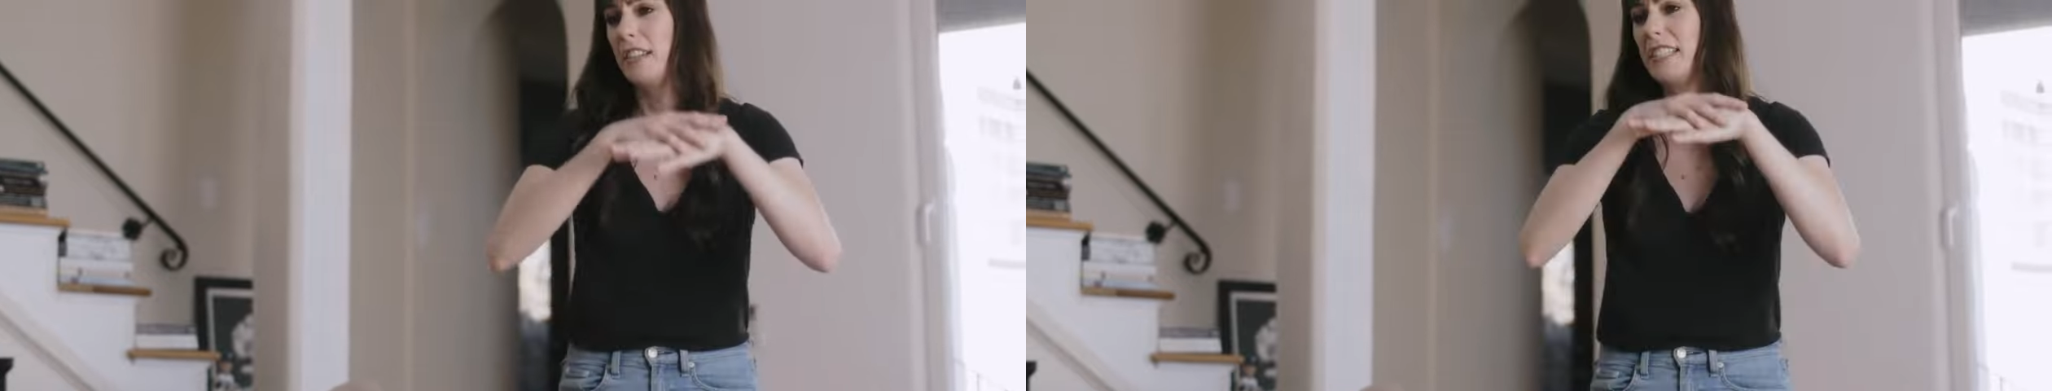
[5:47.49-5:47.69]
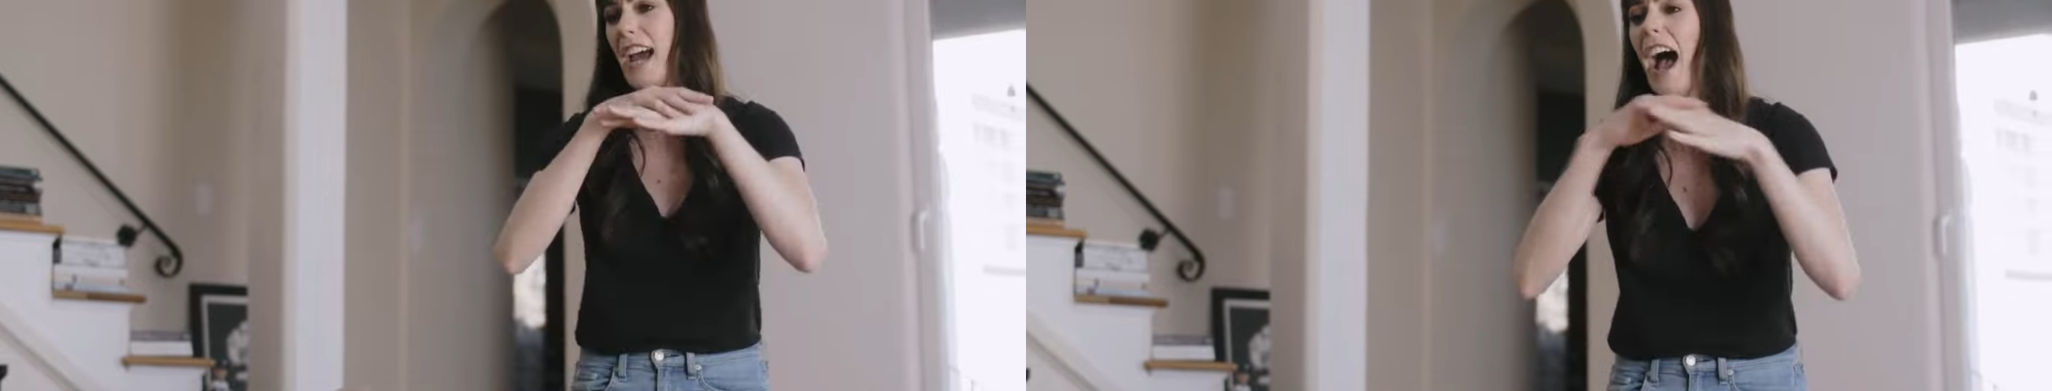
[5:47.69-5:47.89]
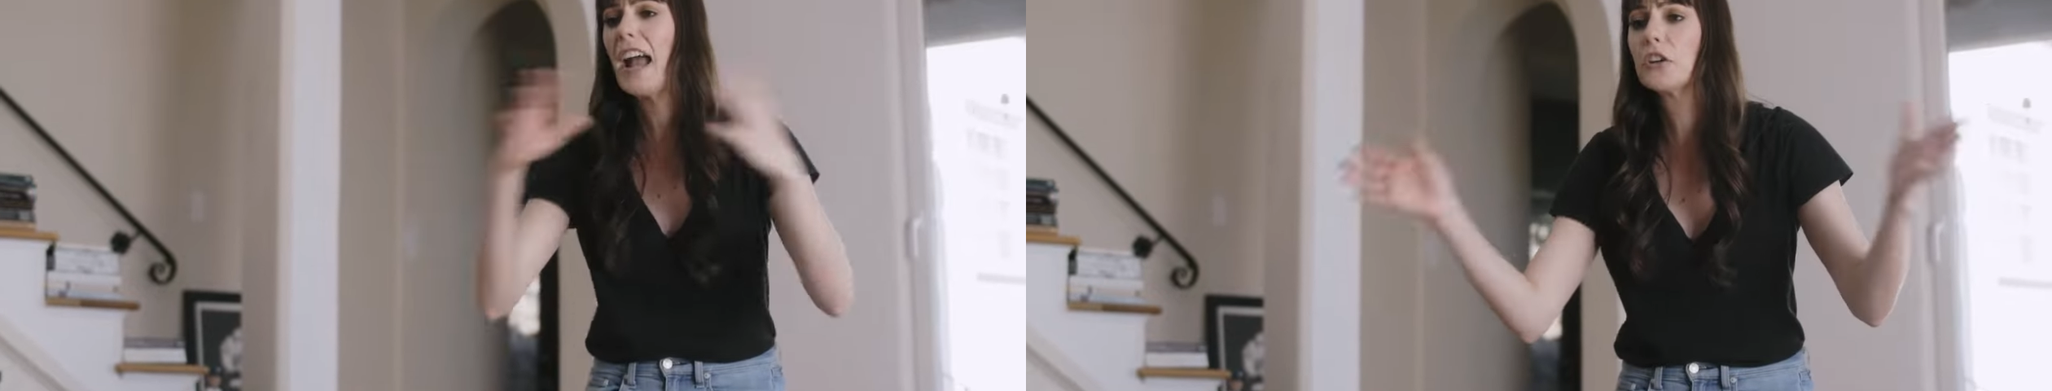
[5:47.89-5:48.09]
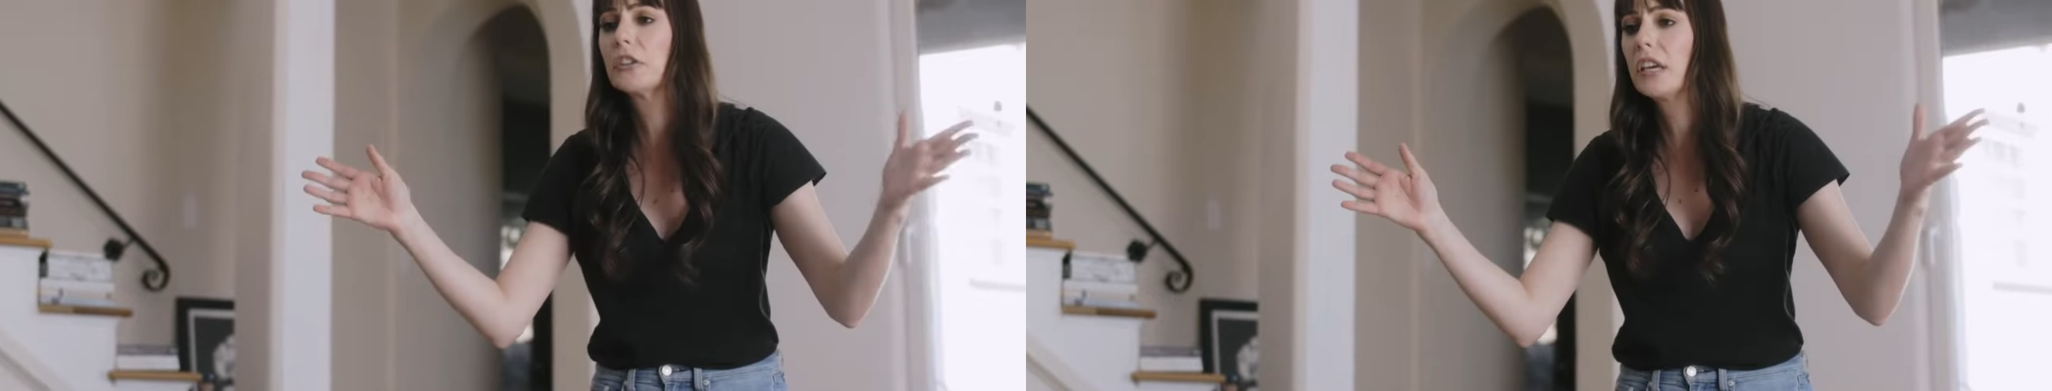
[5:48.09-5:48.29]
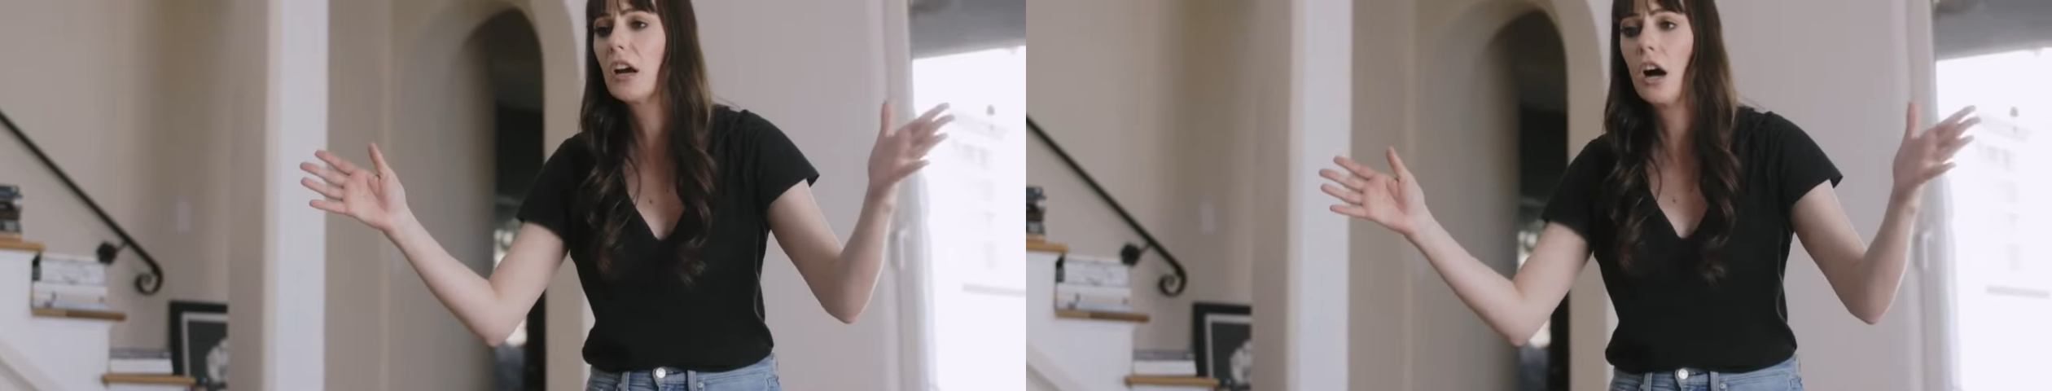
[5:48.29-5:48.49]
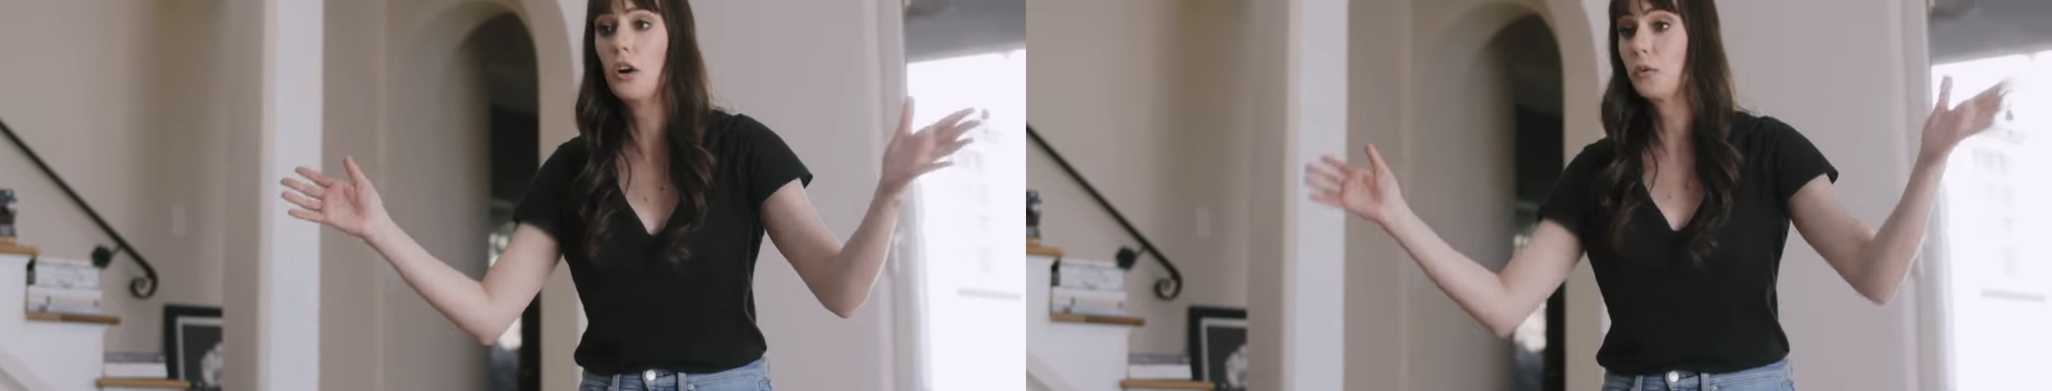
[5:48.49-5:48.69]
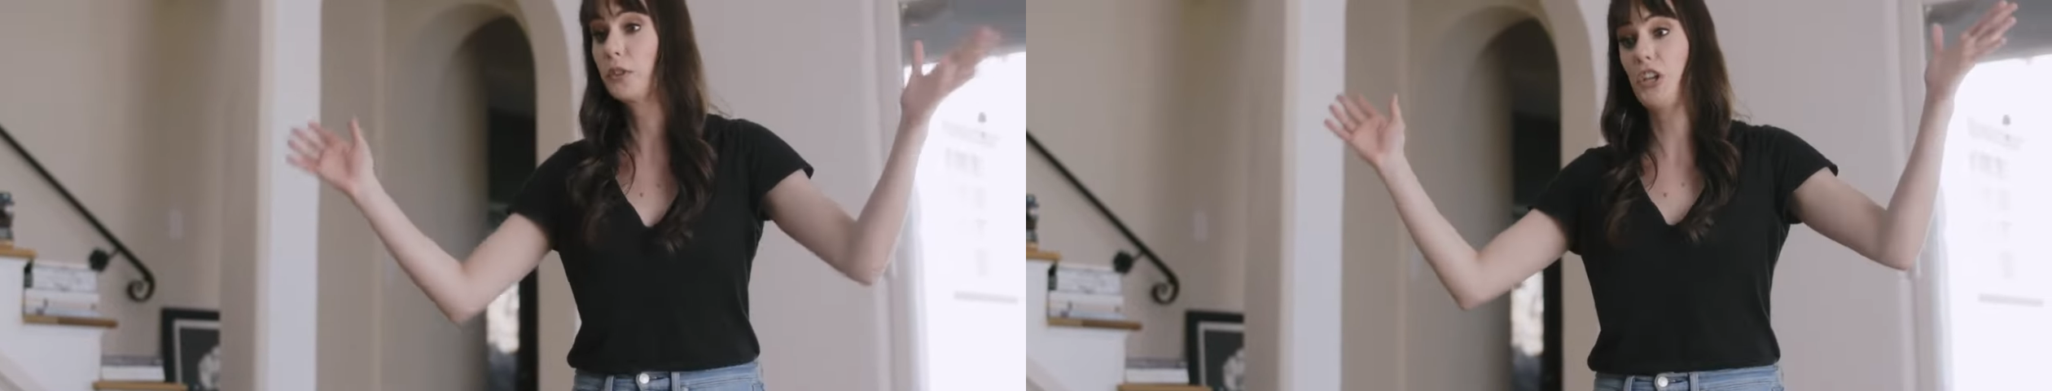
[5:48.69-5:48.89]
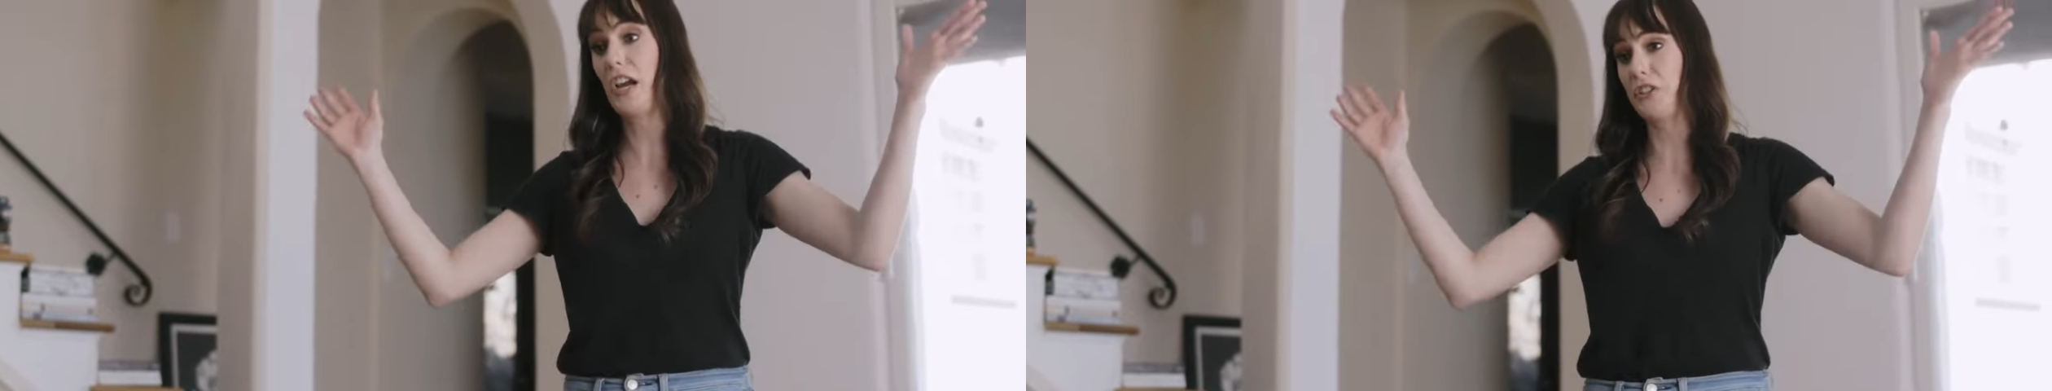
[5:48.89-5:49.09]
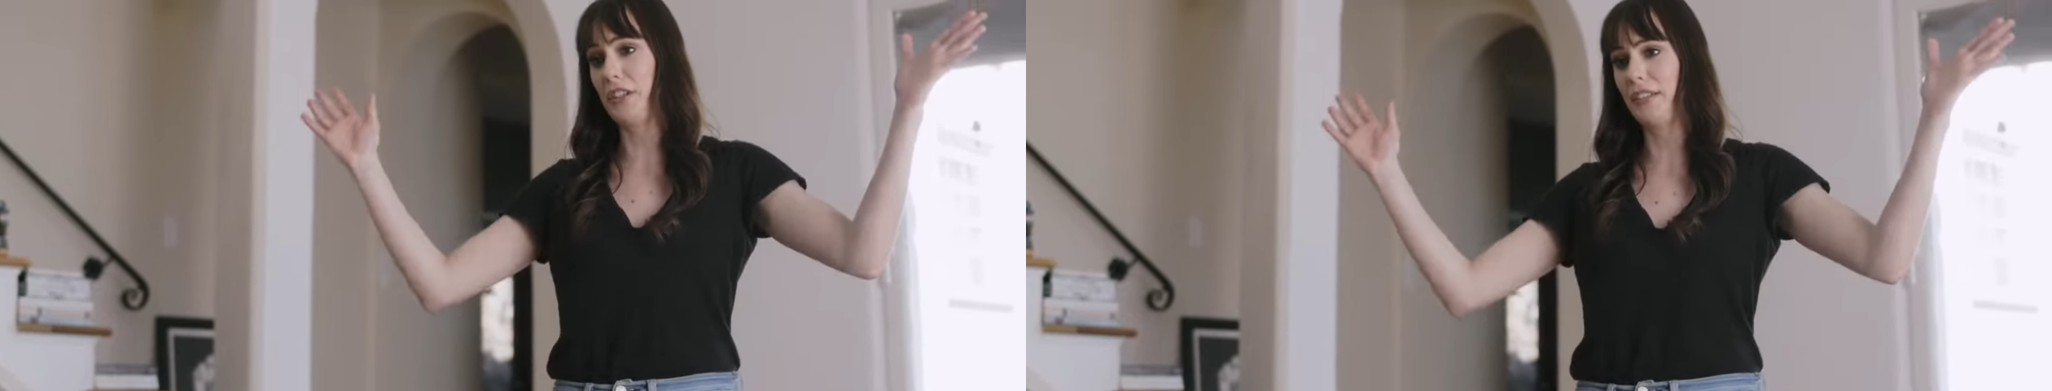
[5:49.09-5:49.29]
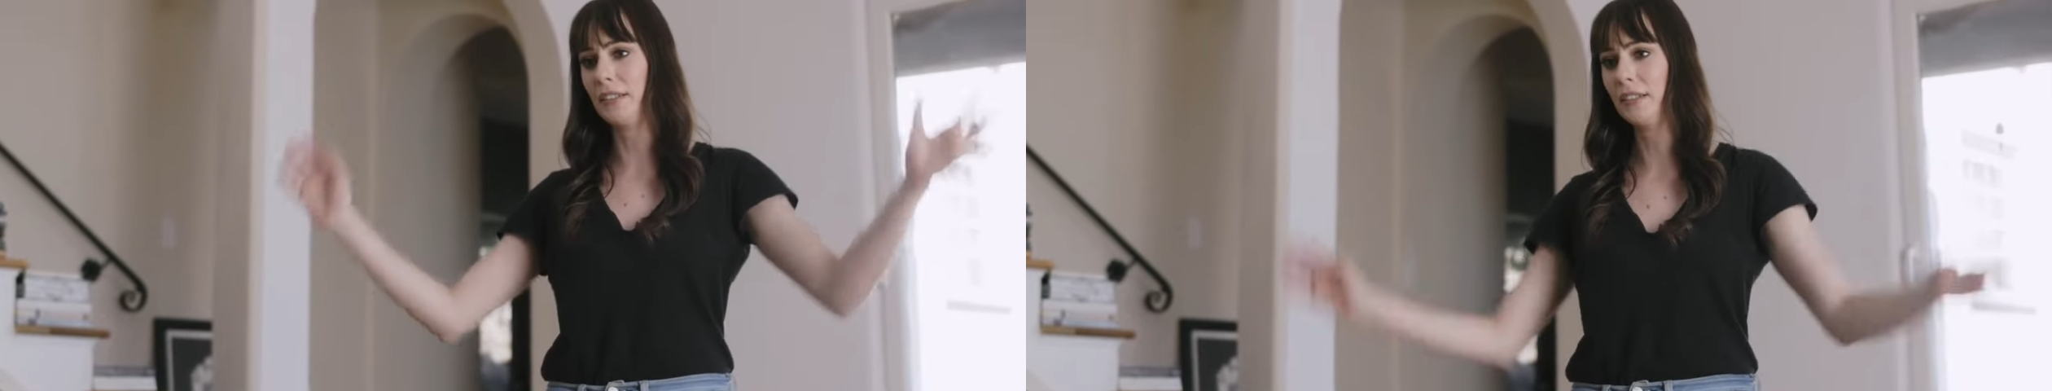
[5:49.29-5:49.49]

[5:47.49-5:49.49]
entirely all rejection.